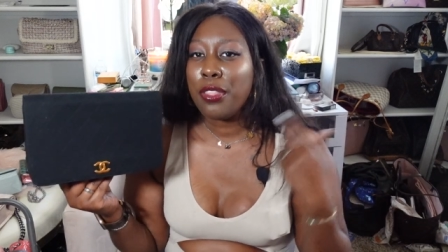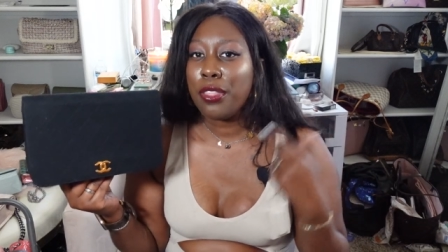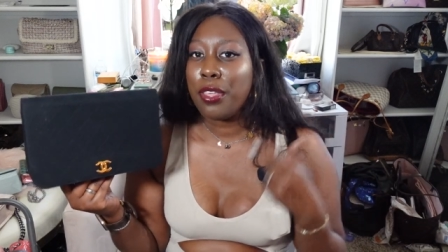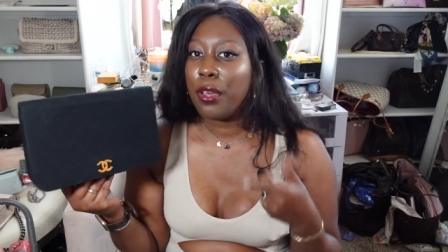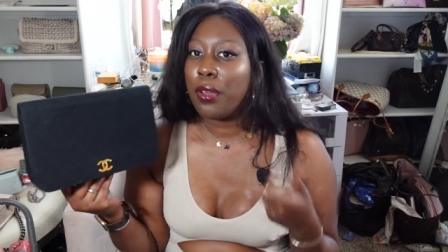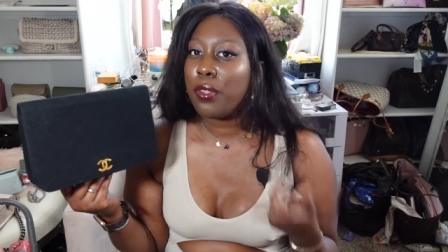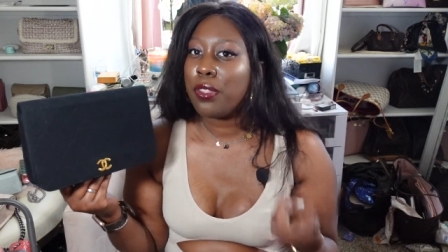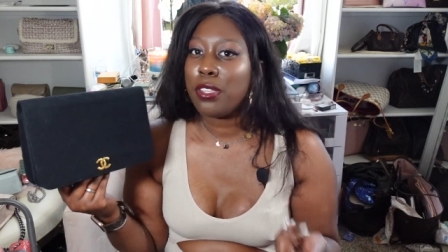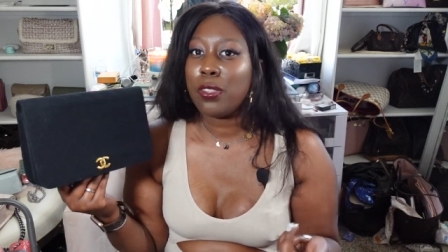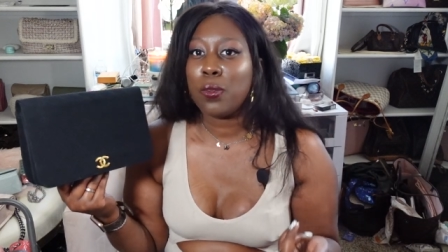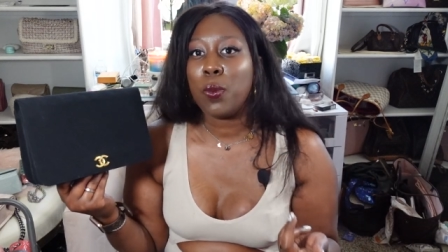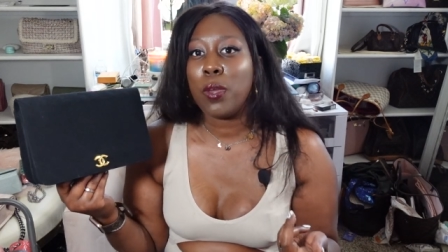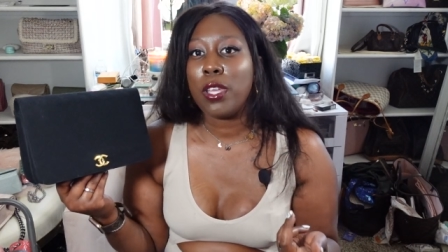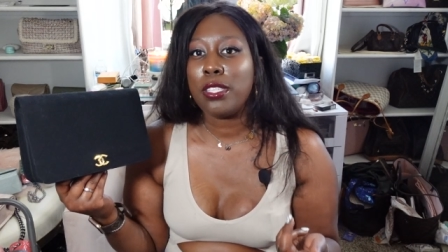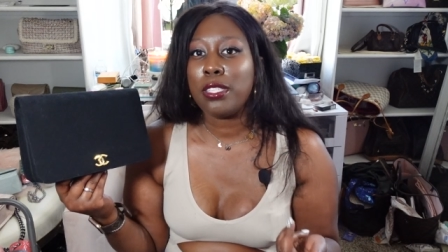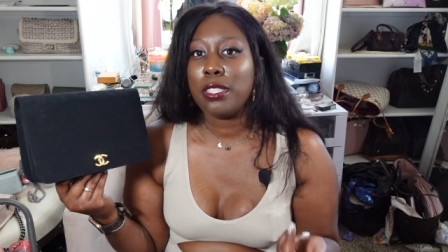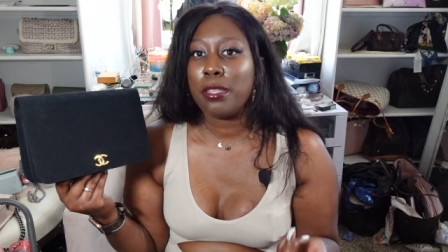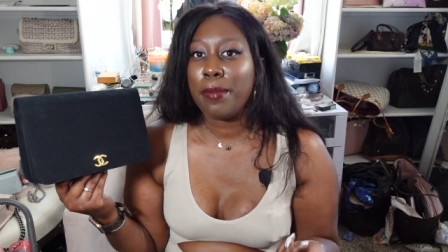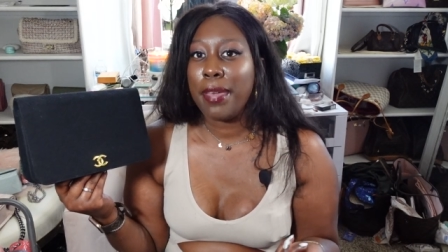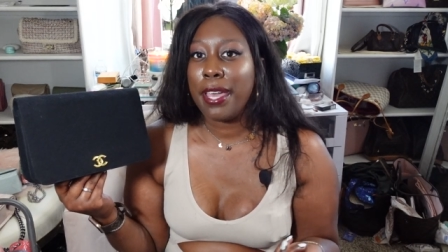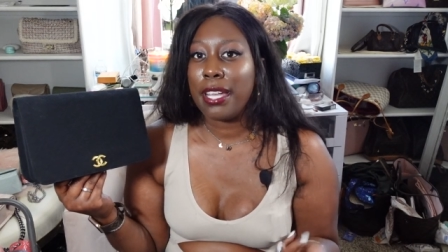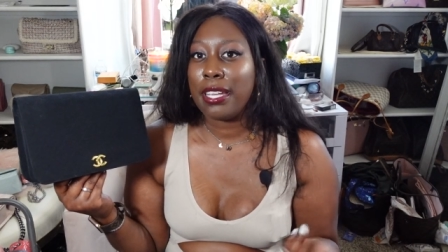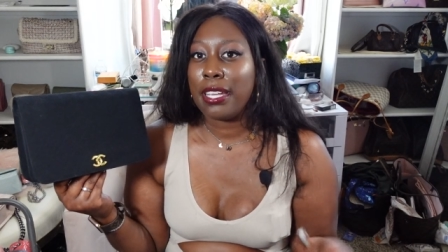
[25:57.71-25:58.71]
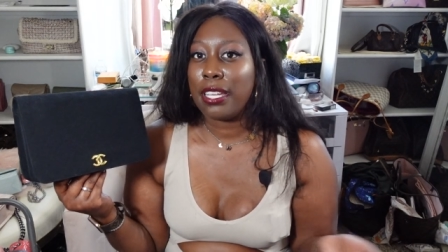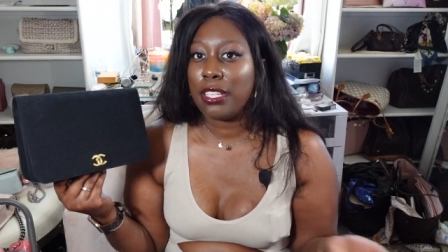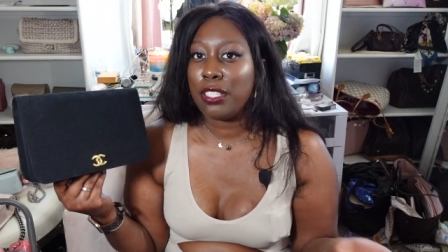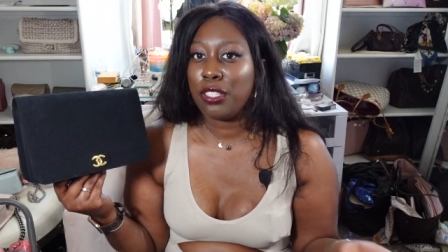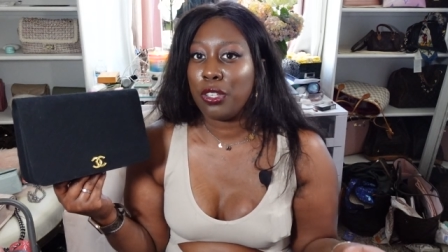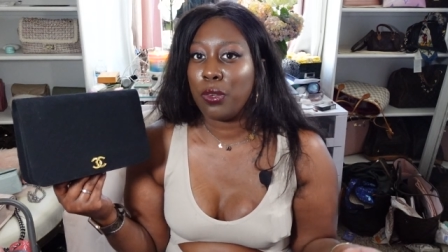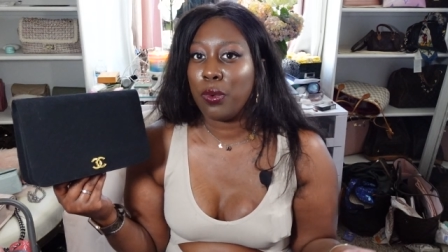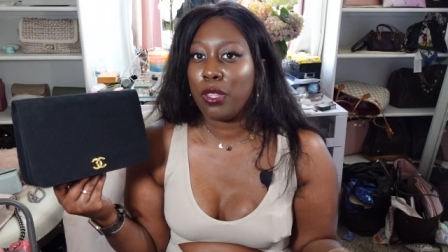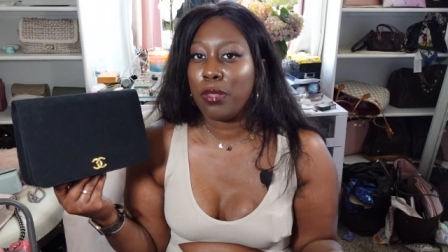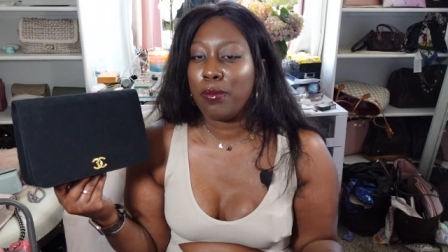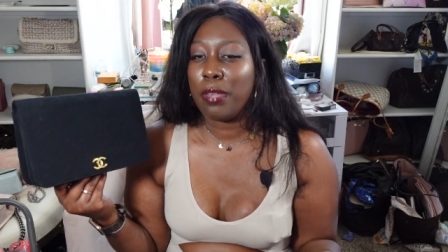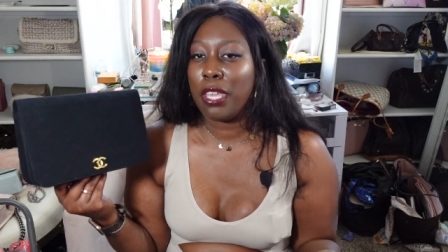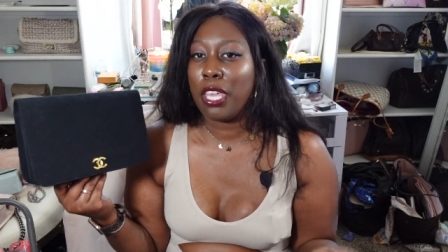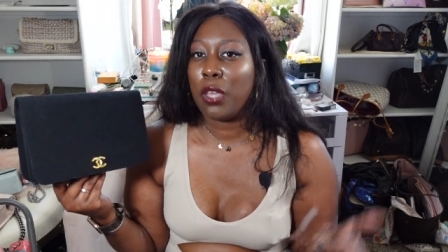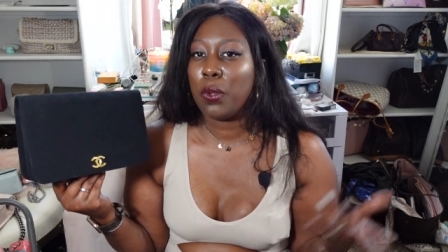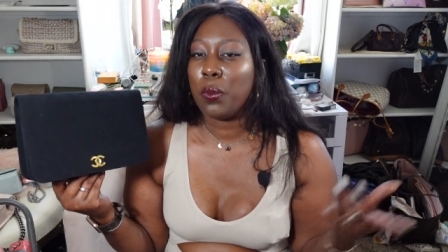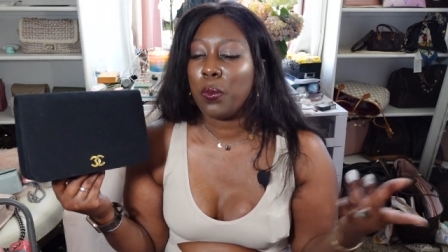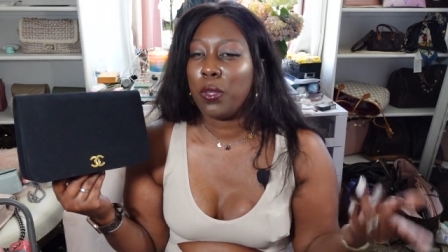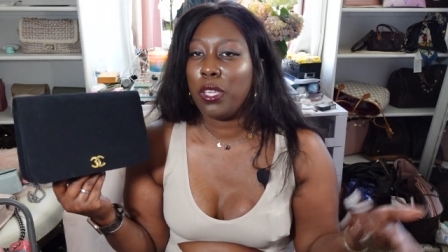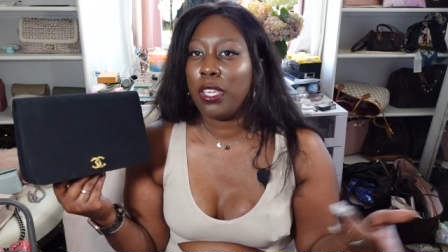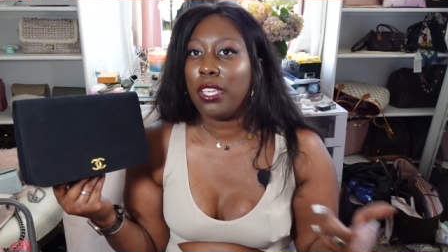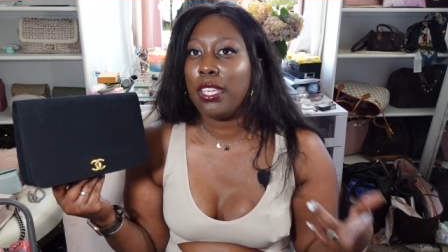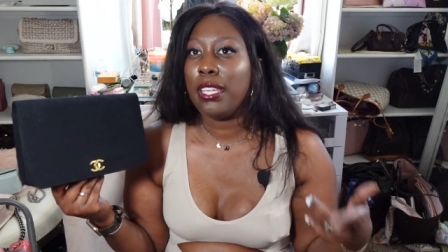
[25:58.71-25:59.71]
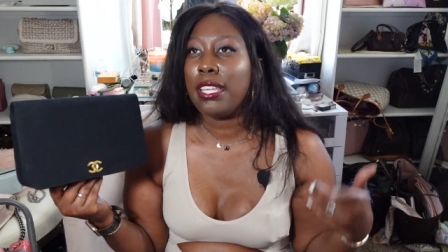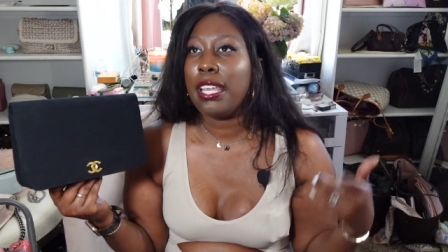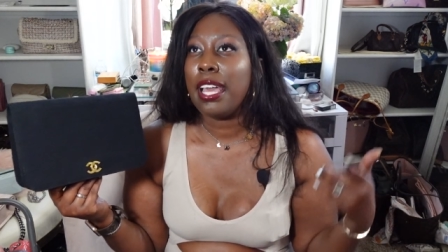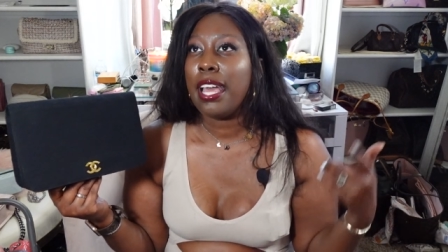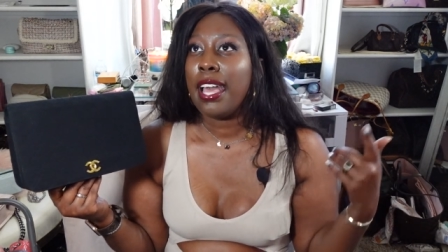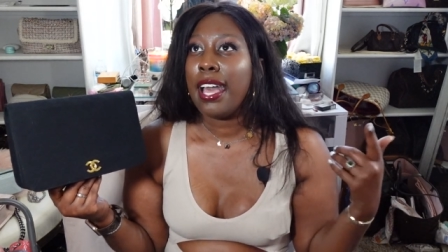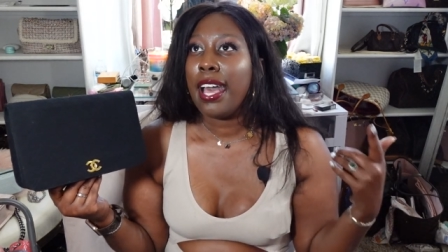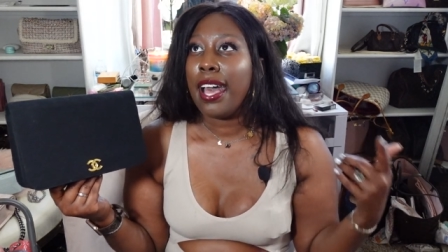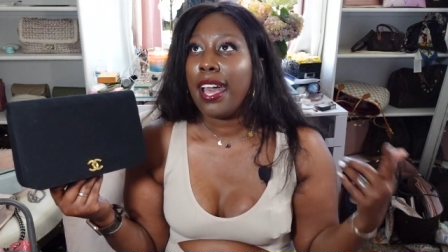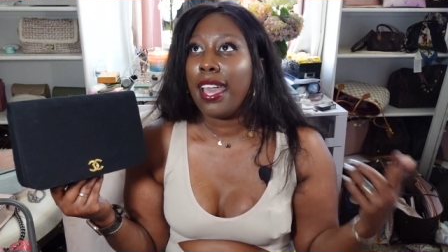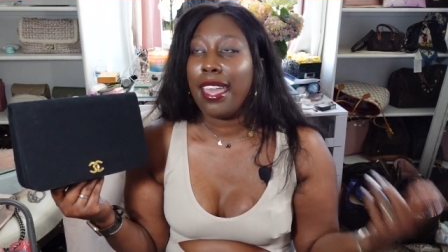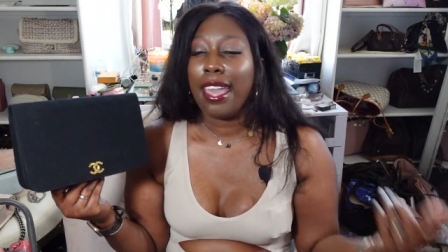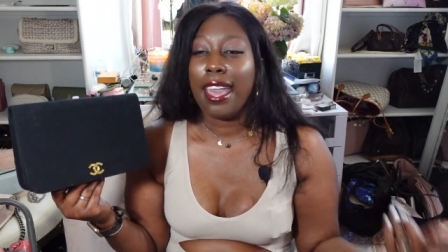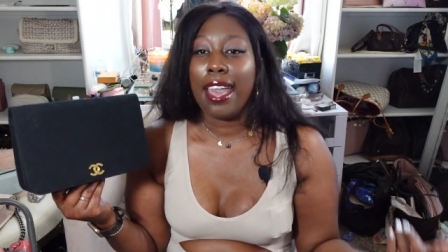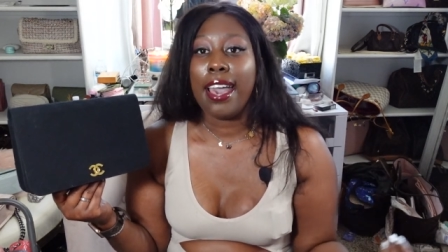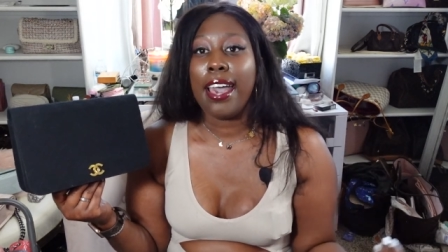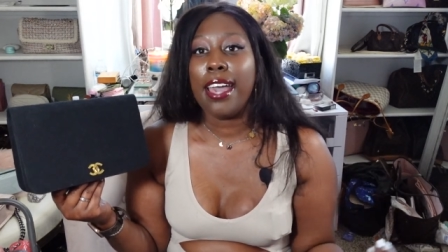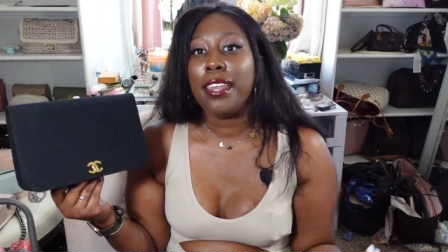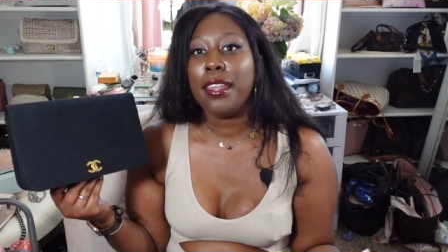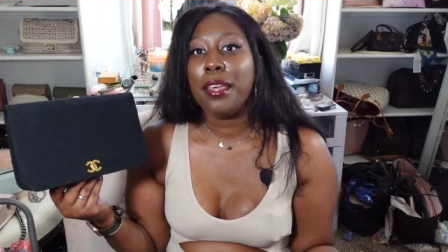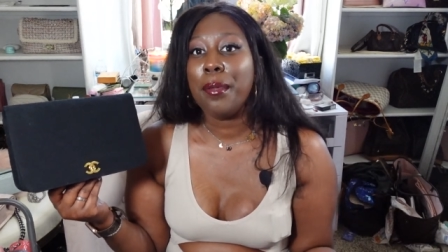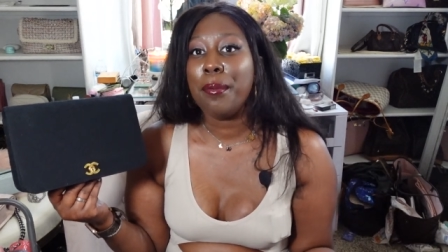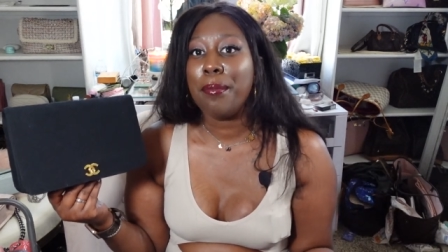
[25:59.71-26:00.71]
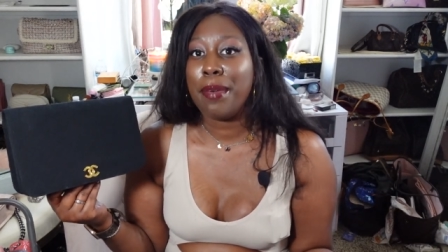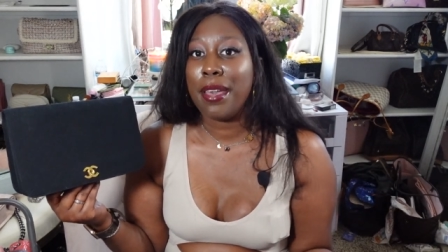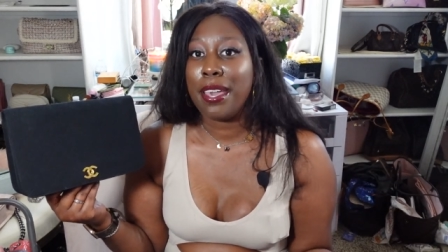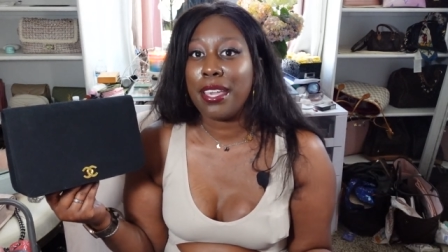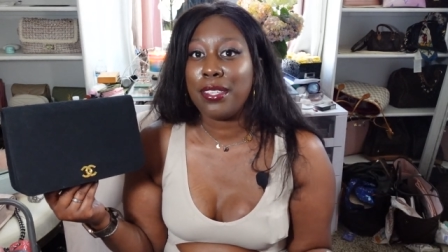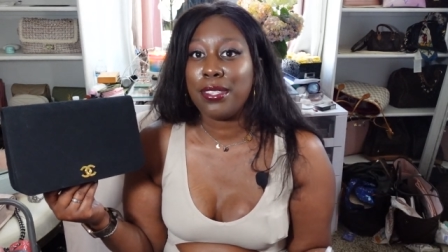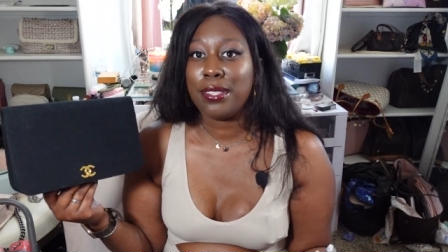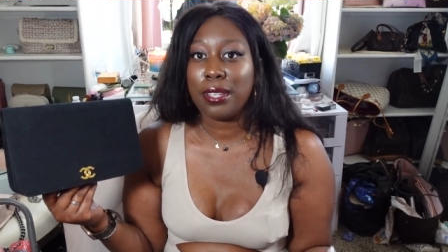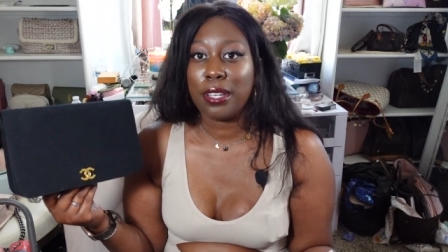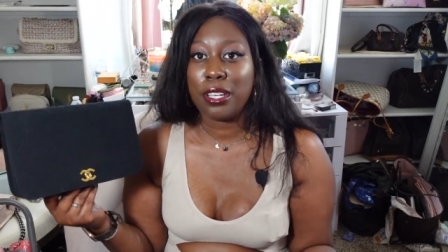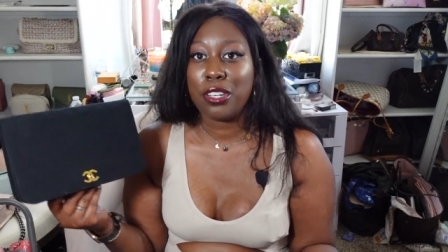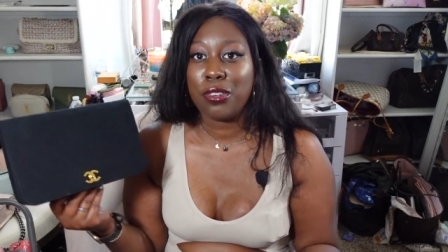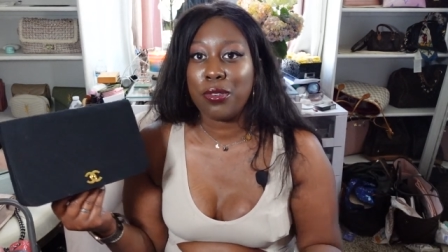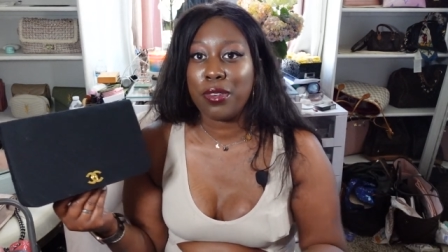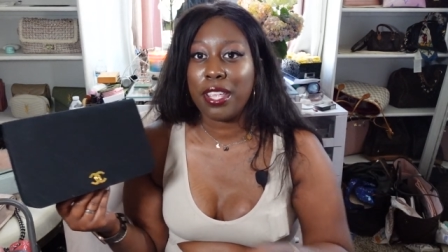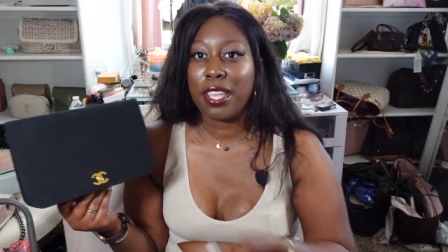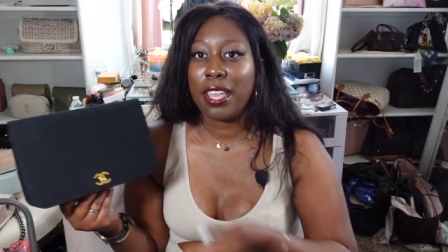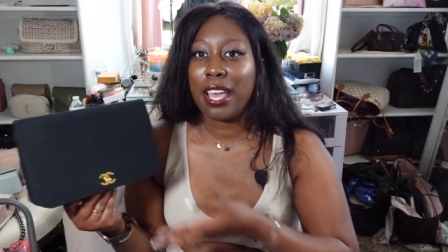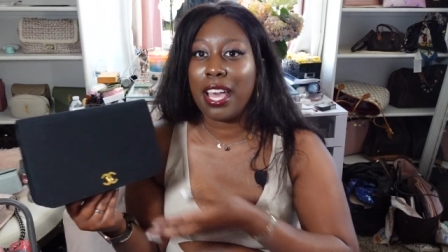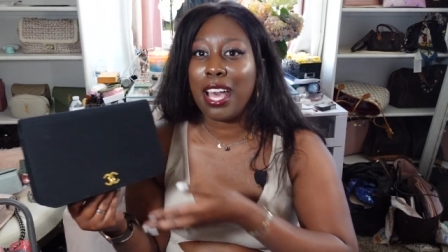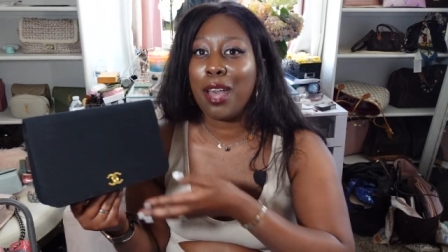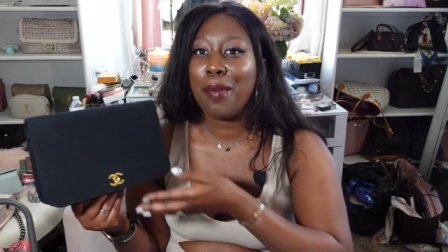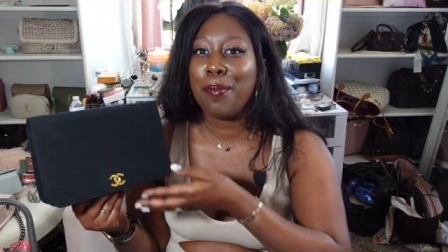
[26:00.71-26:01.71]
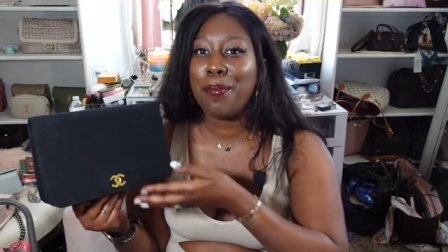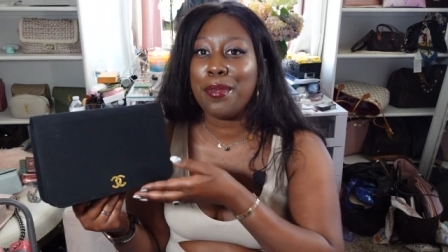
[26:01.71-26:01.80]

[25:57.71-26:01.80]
though this was the bag I took with me when I had my surgery up